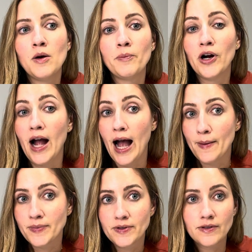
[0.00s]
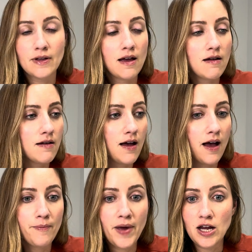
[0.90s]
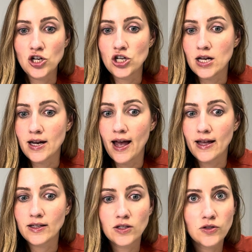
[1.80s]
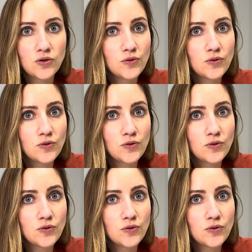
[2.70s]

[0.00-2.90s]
Perhaps a patient has